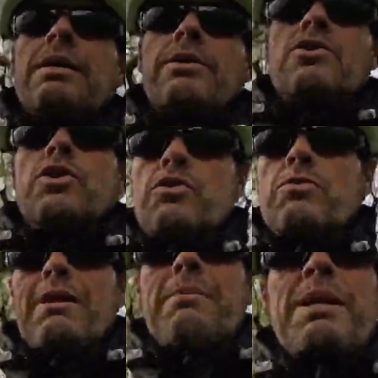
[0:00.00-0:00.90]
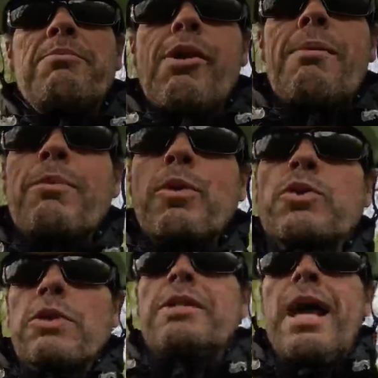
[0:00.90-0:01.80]
There's just that
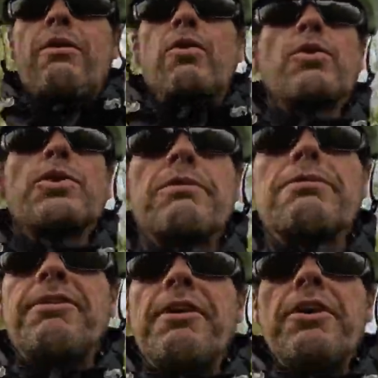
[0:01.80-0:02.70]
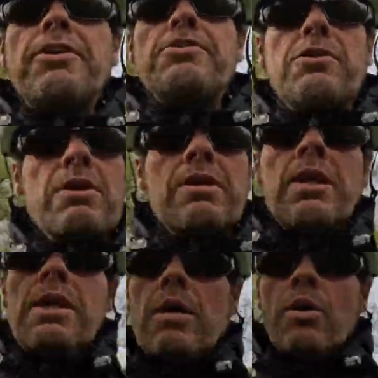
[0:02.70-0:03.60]
brambles and nettles and ferns
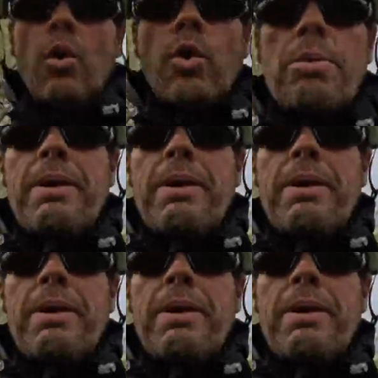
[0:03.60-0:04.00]
all up